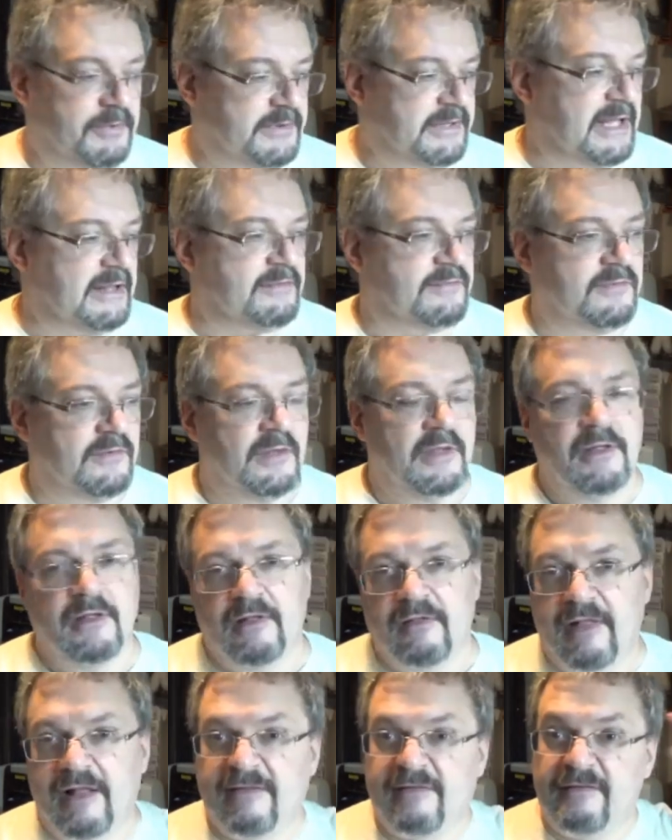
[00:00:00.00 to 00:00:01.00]
But that's
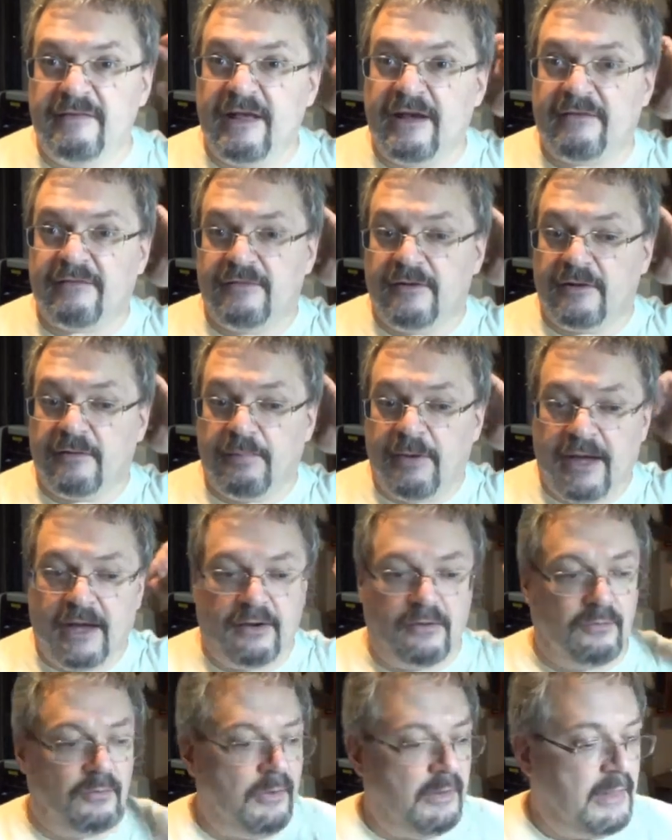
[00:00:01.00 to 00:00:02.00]
next on the
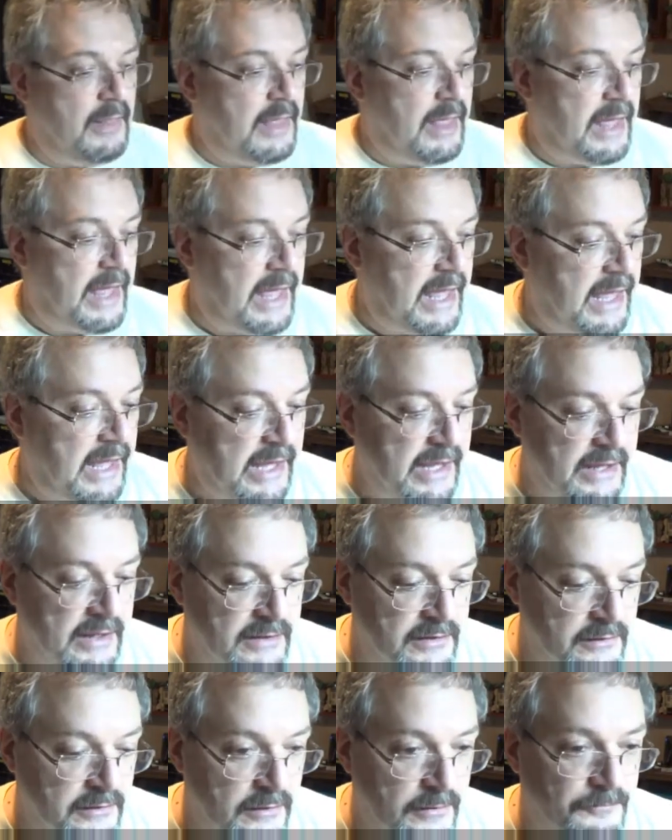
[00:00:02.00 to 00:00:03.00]
panel.
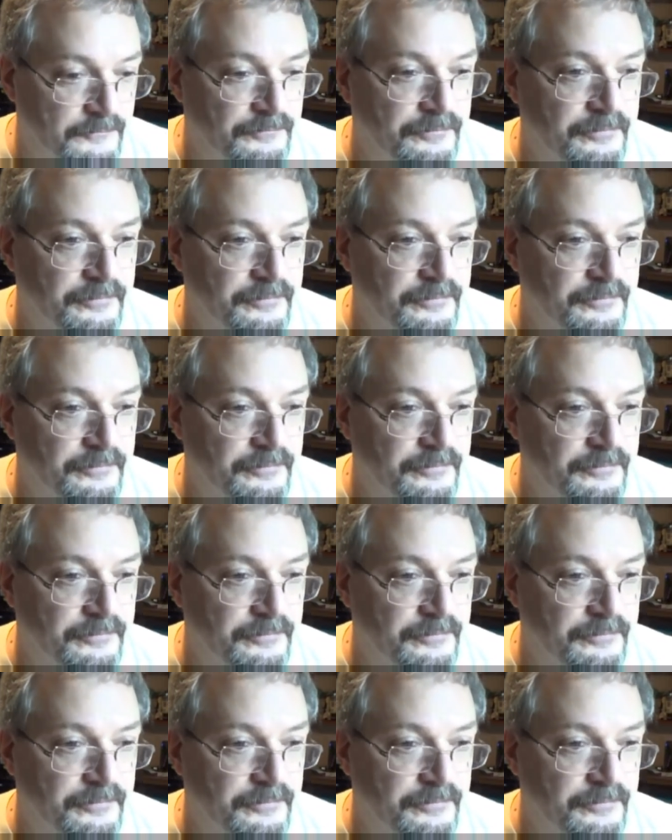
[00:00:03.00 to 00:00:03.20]
And